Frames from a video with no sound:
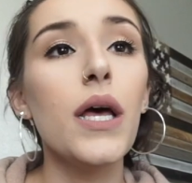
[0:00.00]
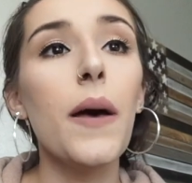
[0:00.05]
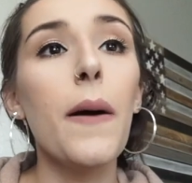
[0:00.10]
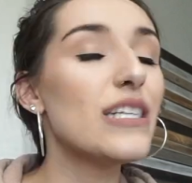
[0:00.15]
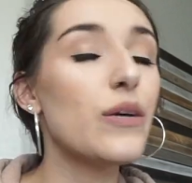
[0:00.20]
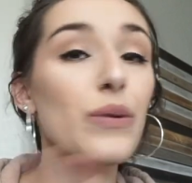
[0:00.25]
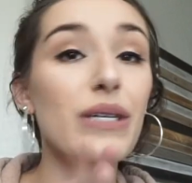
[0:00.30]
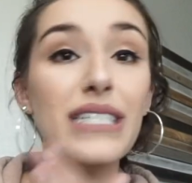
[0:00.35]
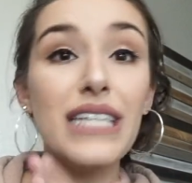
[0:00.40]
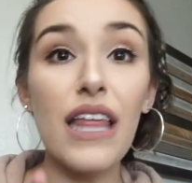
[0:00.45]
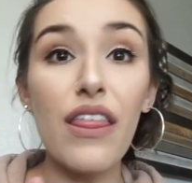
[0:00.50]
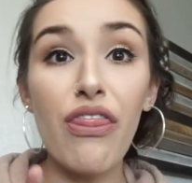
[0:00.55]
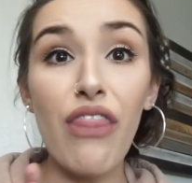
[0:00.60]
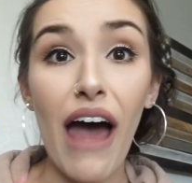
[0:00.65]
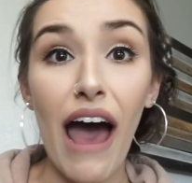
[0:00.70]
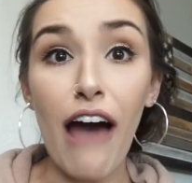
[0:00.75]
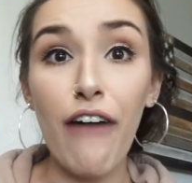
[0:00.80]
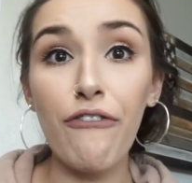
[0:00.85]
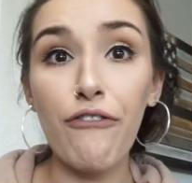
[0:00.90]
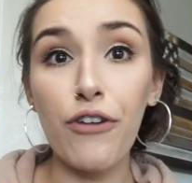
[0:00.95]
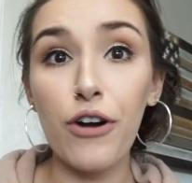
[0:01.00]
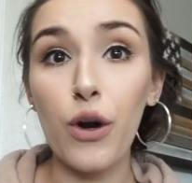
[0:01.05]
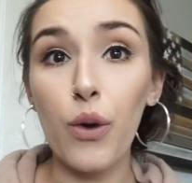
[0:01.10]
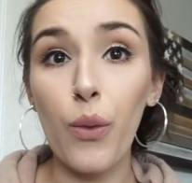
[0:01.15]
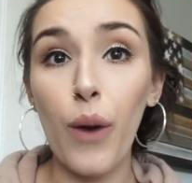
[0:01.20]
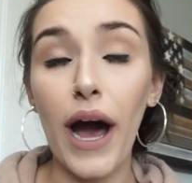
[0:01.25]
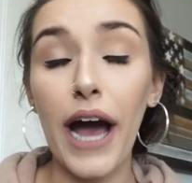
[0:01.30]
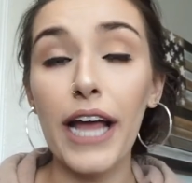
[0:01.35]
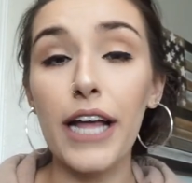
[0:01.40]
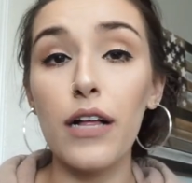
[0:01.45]
So we did that for a
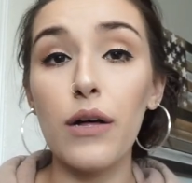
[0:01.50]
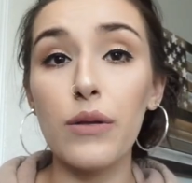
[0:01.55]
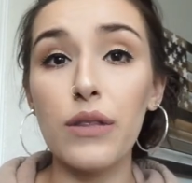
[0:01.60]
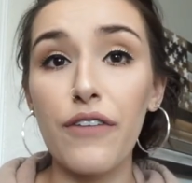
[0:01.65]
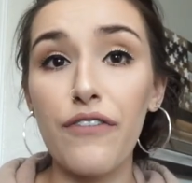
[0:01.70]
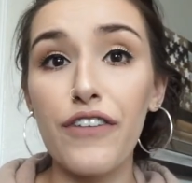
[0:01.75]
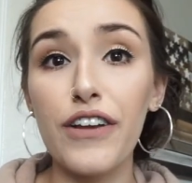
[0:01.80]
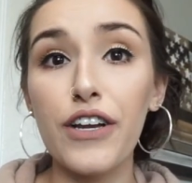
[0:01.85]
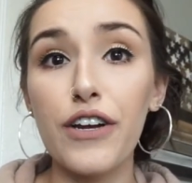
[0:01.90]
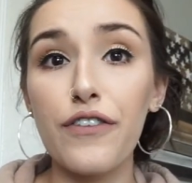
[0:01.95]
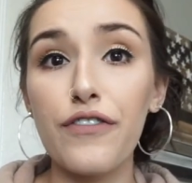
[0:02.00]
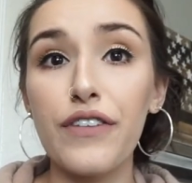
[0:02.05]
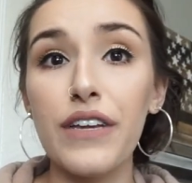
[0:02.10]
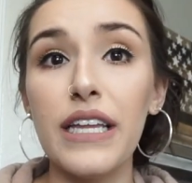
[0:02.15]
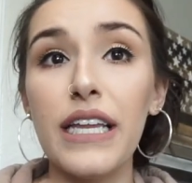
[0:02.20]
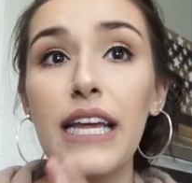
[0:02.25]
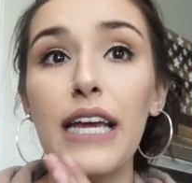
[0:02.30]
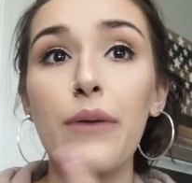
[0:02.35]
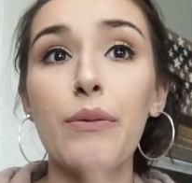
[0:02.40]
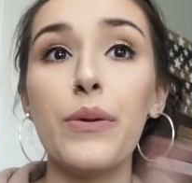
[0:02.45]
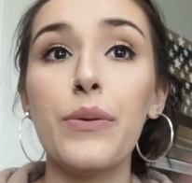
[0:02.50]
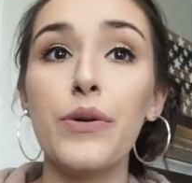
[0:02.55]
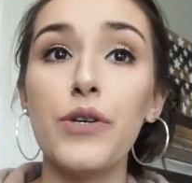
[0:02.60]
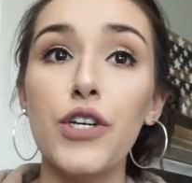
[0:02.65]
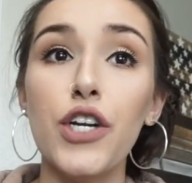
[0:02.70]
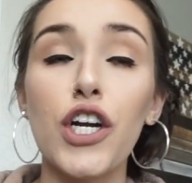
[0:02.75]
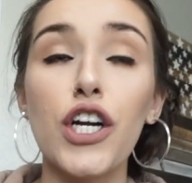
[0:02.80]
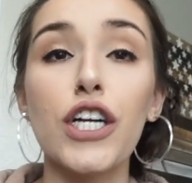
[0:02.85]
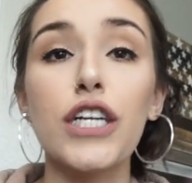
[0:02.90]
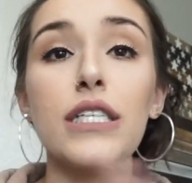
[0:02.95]
while, the finger feeding, we would
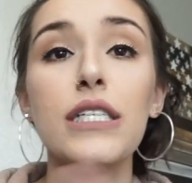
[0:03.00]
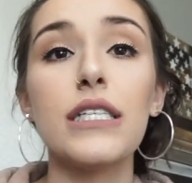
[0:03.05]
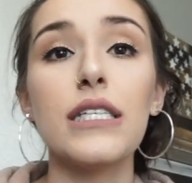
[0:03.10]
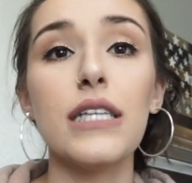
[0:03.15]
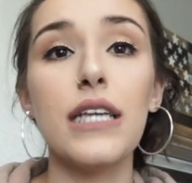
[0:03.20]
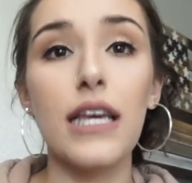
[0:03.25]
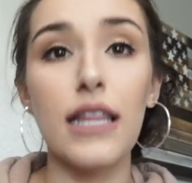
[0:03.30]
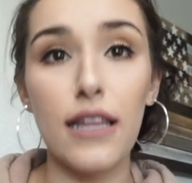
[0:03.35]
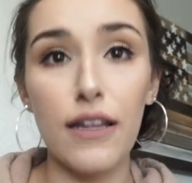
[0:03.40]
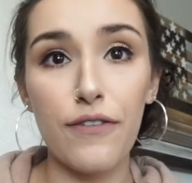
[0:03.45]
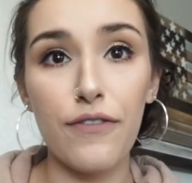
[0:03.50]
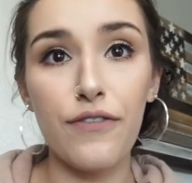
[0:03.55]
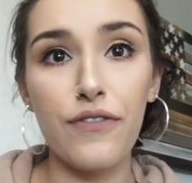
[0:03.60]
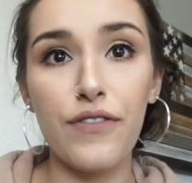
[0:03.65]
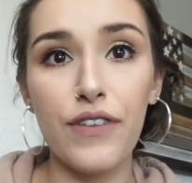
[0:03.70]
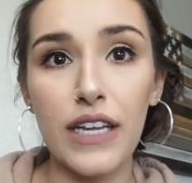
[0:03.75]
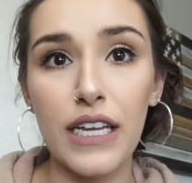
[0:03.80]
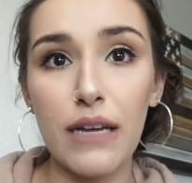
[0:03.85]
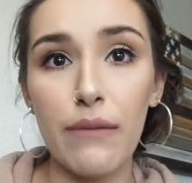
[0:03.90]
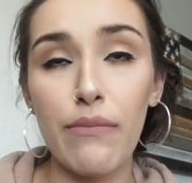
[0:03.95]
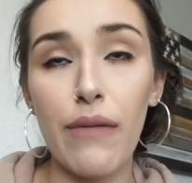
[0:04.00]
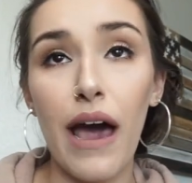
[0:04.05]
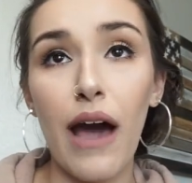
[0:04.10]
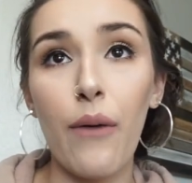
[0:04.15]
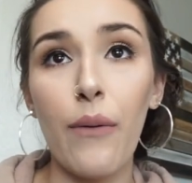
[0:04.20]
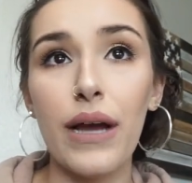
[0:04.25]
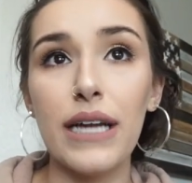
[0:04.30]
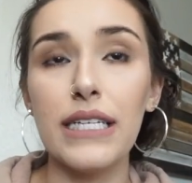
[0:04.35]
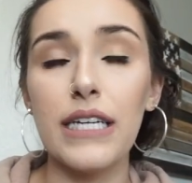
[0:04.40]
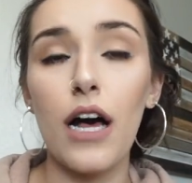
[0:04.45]
nurse and then feed him that
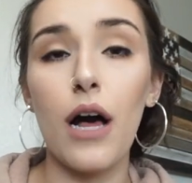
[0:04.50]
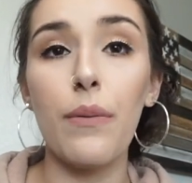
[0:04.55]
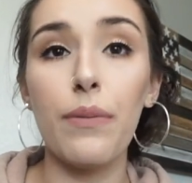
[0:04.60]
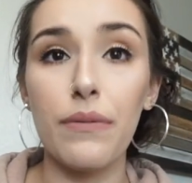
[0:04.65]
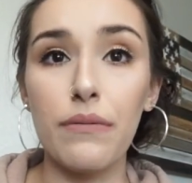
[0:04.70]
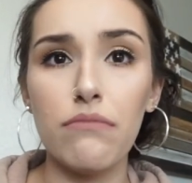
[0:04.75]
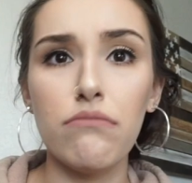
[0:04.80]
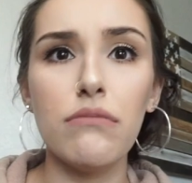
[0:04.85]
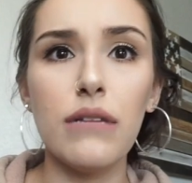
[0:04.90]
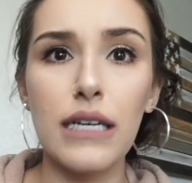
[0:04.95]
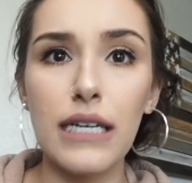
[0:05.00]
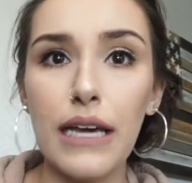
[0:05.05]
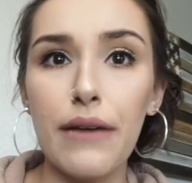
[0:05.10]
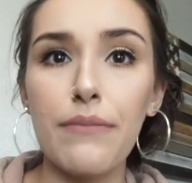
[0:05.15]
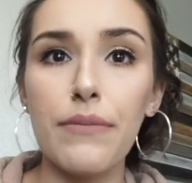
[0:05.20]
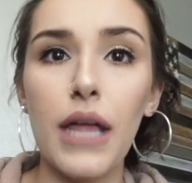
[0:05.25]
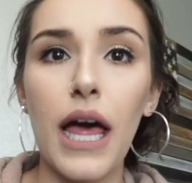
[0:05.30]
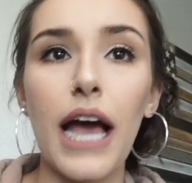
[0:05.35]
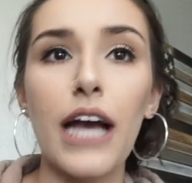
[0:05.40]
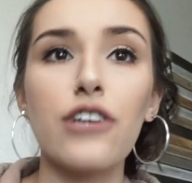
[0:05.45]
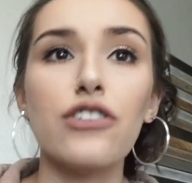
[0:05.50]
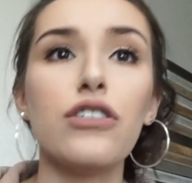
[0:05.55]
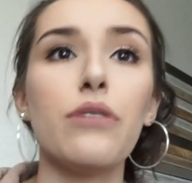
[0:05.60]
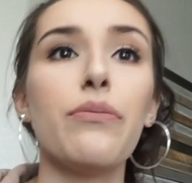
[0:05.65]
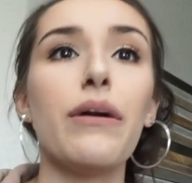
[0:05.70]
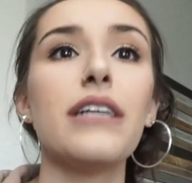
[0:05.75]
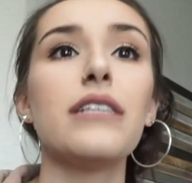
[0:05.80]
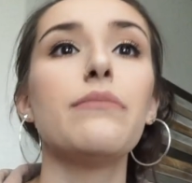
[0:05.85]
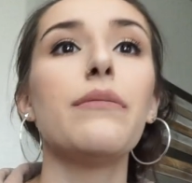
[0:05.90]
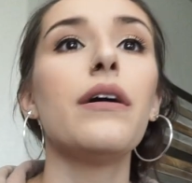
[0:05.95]
way to help give him that extra
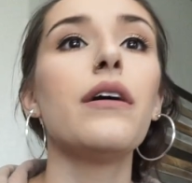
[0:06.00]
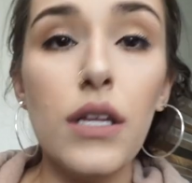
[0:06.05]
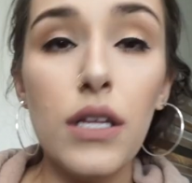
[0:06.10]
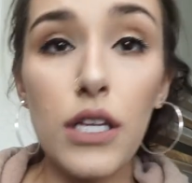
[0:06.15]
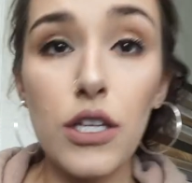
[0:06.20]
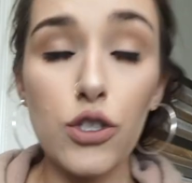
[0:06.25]
breast milk.